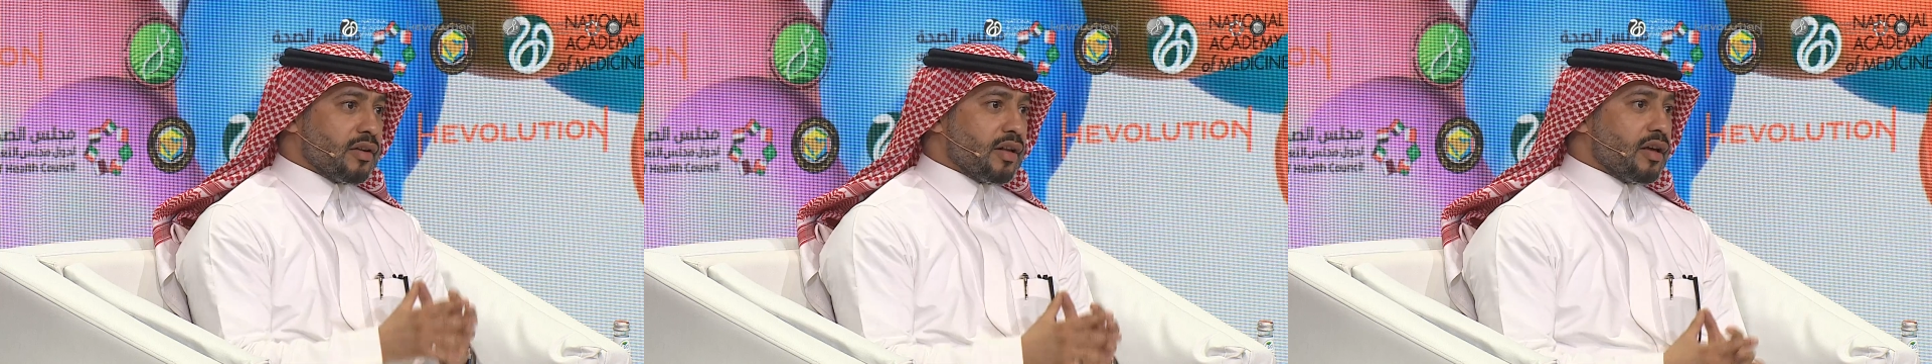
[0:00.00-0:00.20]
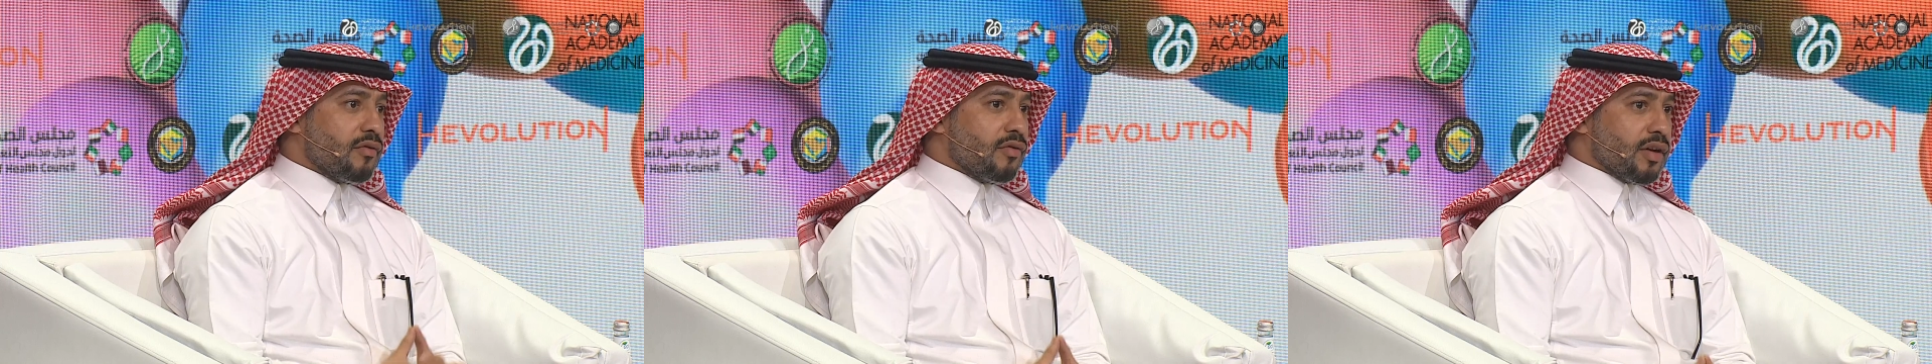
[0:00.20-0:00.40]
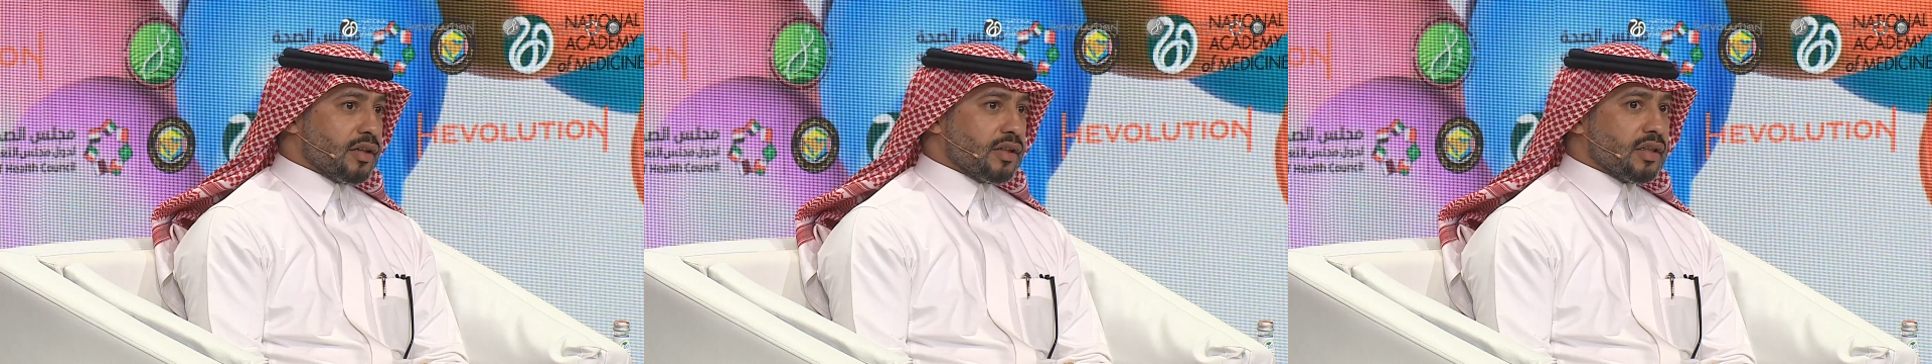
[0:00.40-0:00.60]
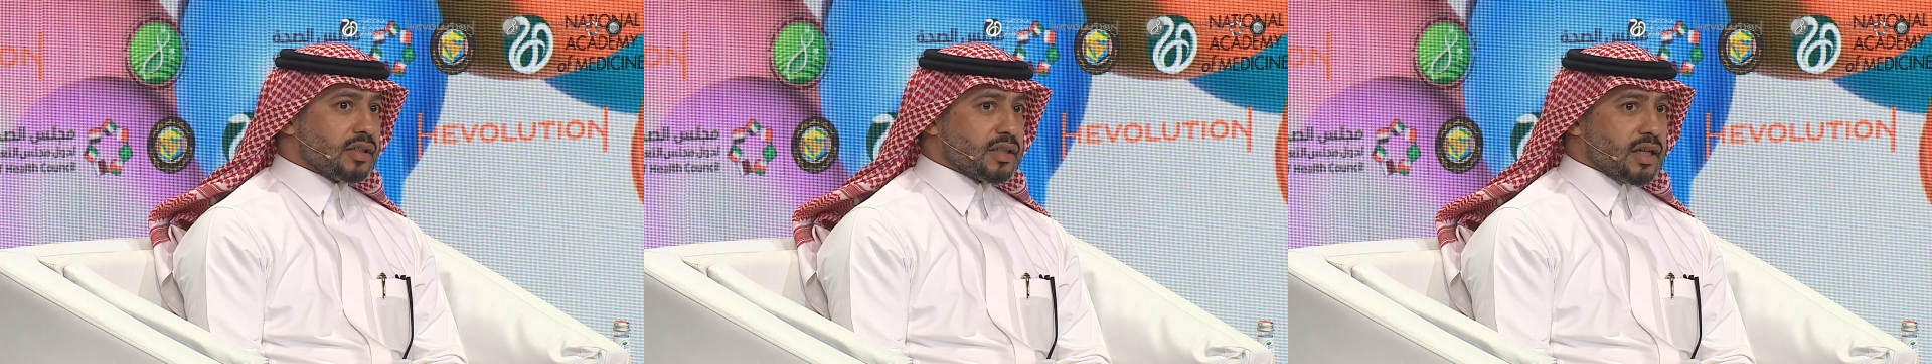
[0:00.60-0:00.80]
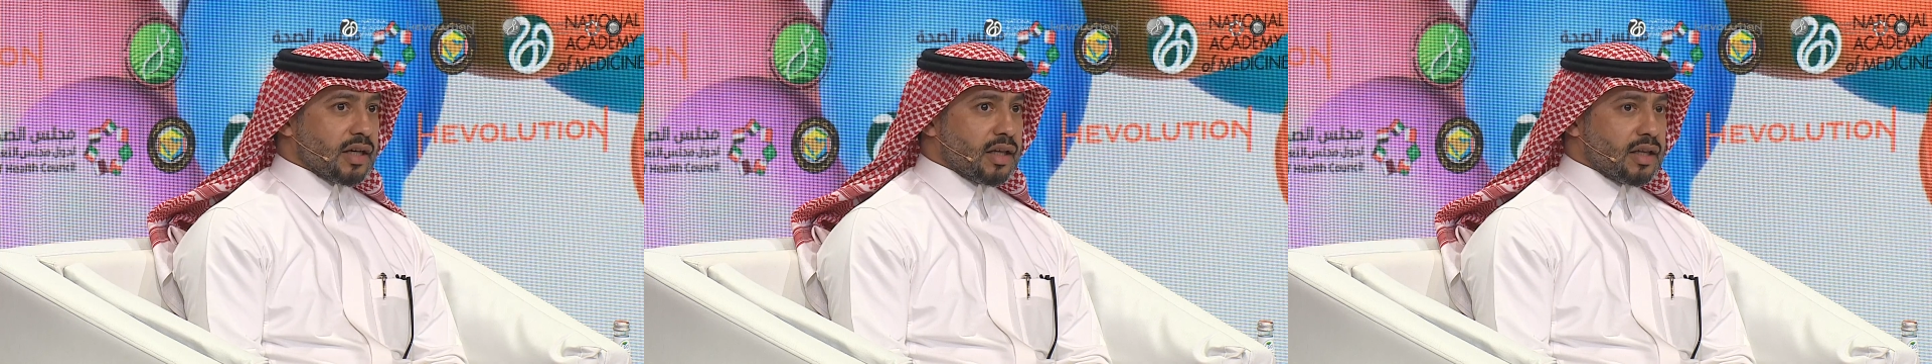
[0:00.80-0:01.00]
every
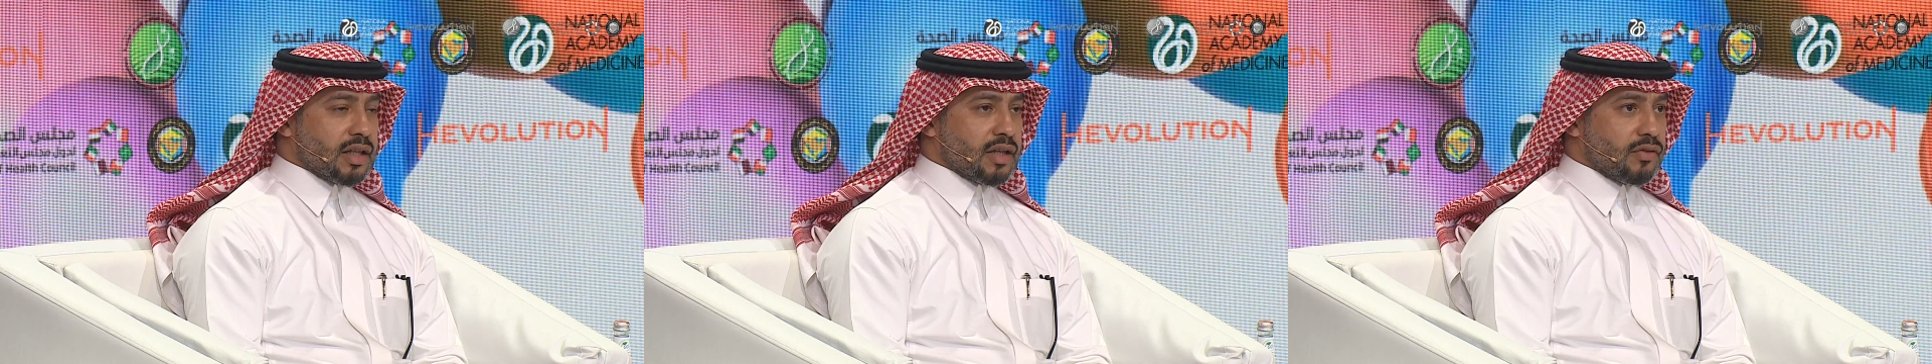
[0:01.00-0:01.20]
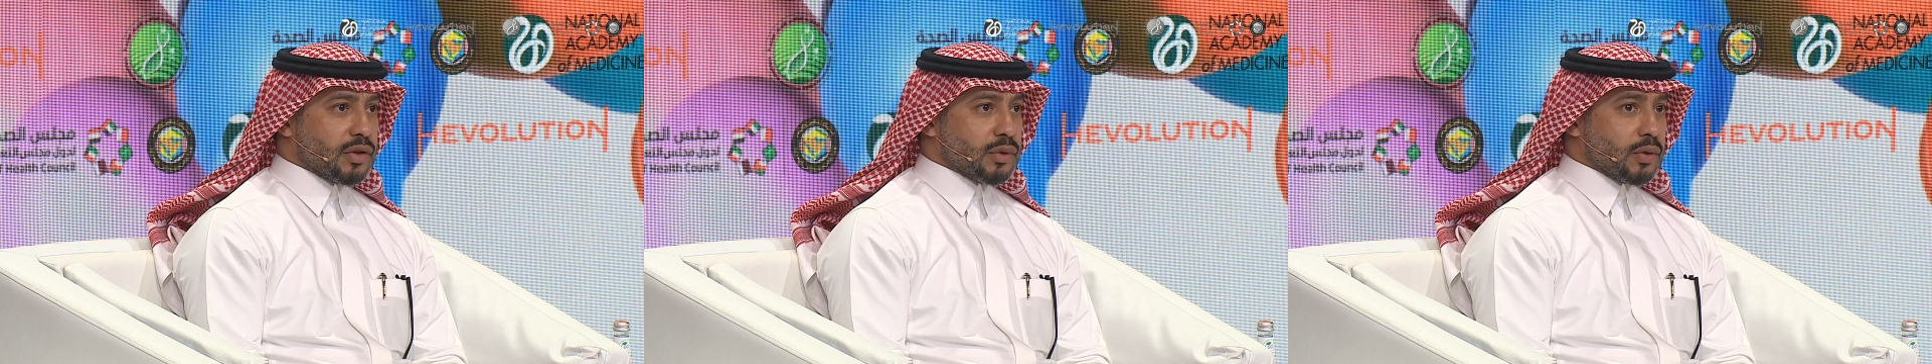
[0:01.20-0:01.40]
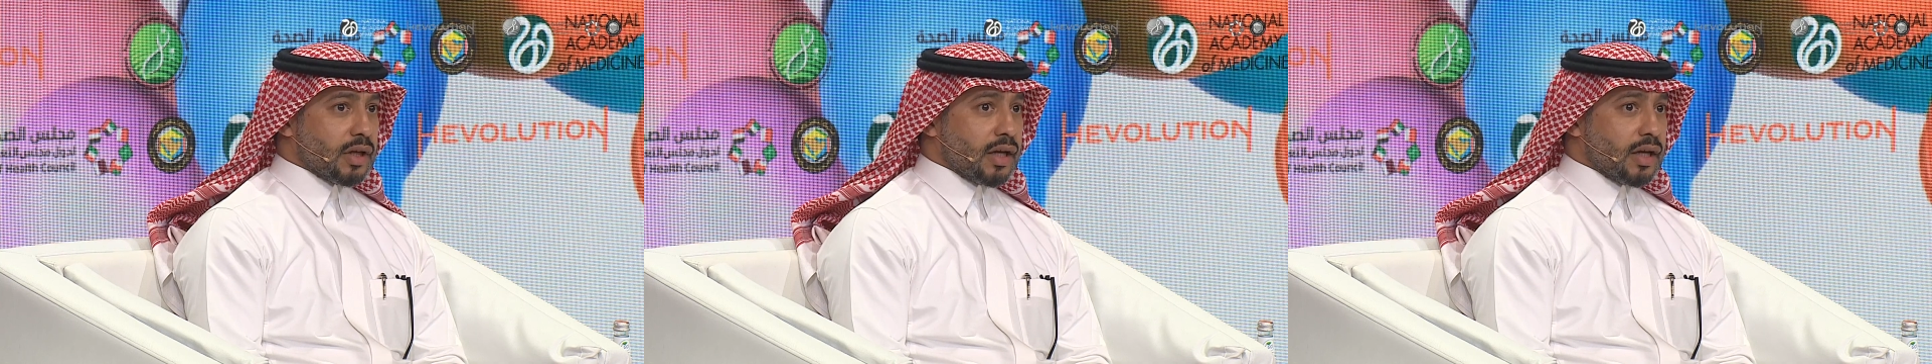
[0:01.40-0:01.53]
single individual.